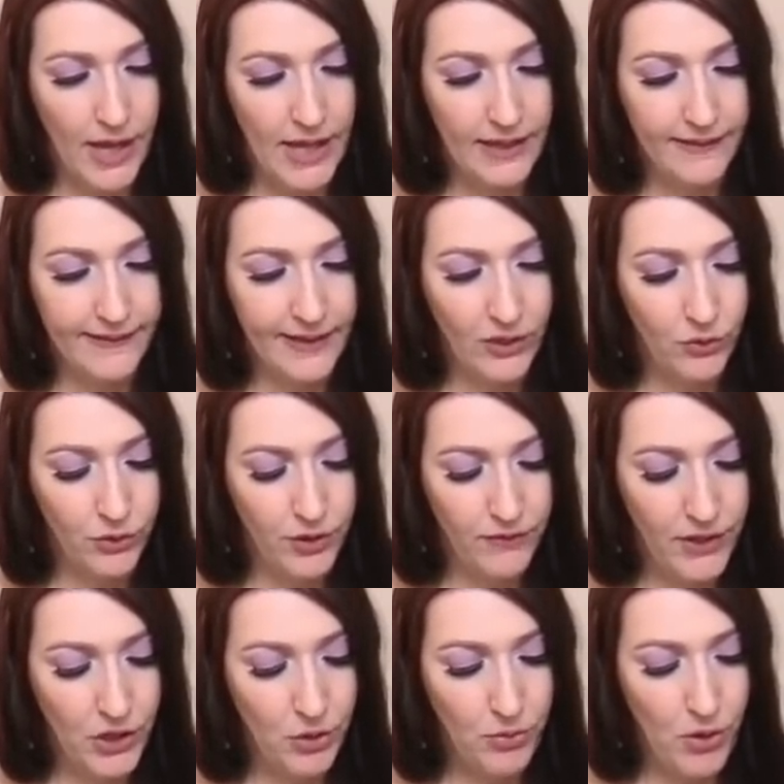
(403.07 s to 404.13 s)
And the single and
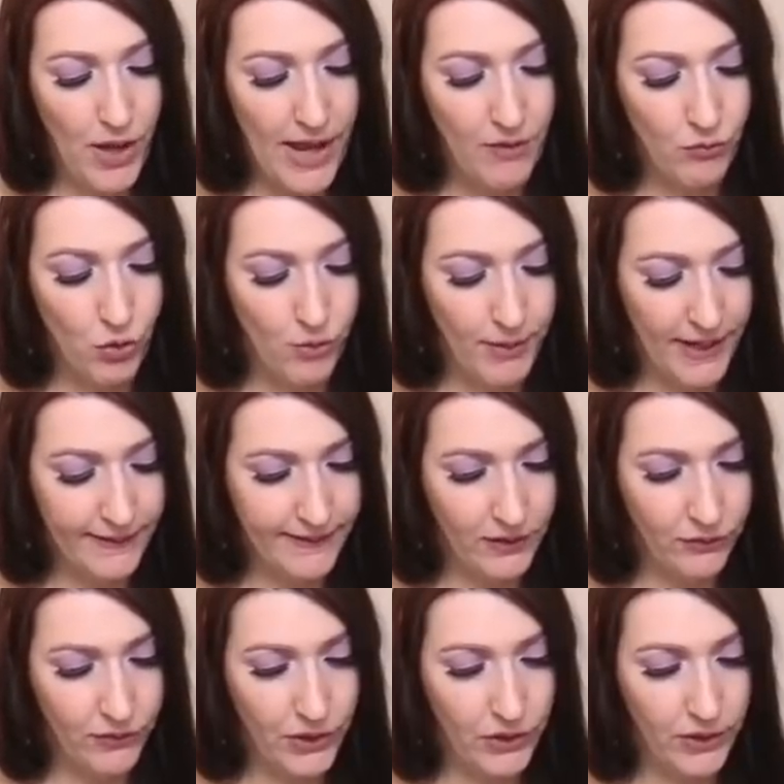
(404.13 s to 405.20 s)
available and
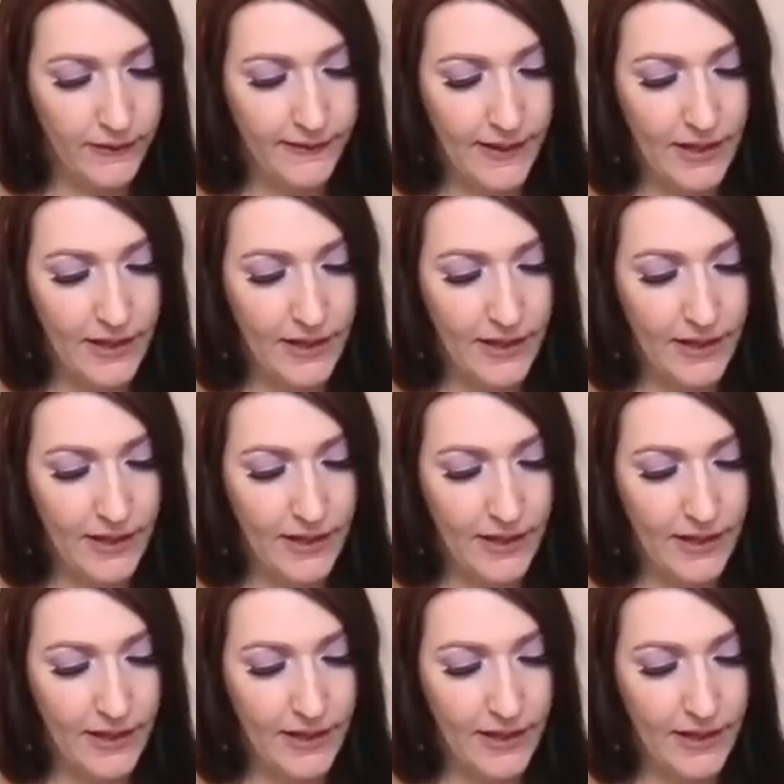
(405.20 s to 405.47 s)
romantic feelings